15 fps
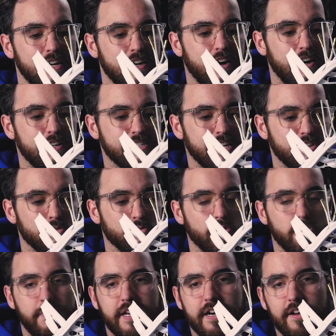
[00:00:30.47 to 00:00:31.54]
Uh, it's got the
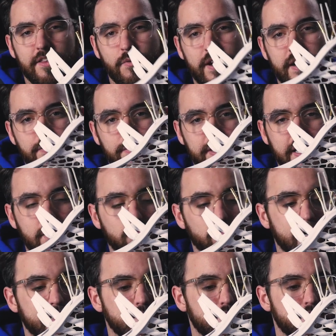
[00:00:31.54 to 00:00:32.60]
ruby colorway into it with that
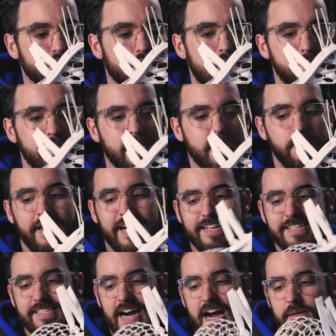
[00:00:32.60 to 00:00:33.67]
red stripe, and then we
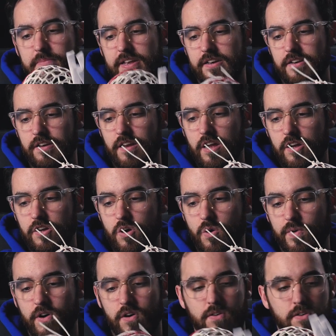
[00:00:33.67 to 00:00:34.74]
got diamond
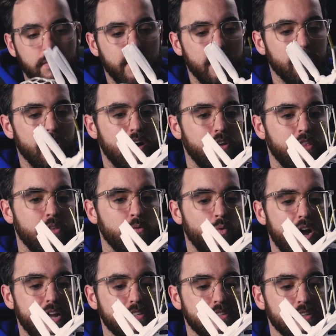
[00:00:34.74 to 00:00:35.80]
going all the way around in the
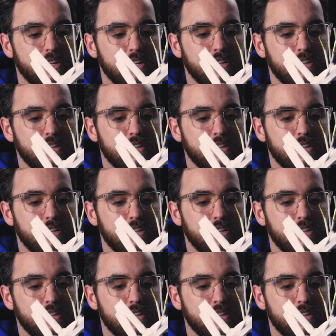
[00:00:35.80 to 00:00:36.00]
white.